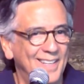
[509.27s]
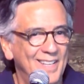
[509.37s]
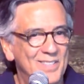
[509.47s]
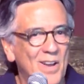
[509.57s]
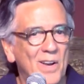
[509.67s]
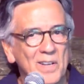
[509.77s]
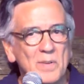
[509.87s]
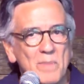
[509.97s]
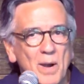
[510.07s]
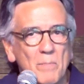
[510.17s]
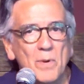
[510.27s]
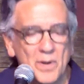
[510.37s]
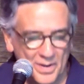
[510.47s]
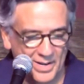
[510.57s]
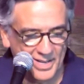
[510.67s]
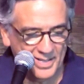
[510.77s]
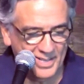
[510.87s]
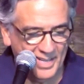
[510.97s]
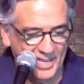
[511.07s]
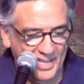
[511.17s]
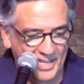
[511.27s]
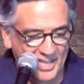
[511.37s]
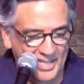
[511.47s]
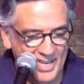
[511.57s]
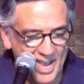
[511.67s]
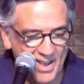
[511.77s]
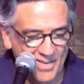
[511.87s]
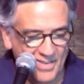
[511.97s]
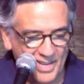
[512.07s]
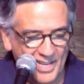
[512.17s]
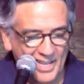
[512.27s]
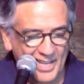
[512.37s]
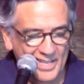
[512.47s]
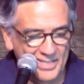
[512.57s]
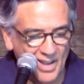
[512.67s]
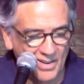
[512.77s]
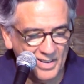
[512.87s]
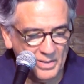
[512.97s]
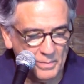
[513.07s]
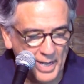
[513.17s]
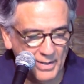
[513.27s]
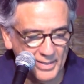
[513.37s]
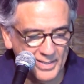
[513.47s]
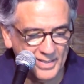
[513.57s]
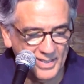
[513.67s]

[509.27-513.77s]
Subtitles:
he's talking about murder, now he's talking about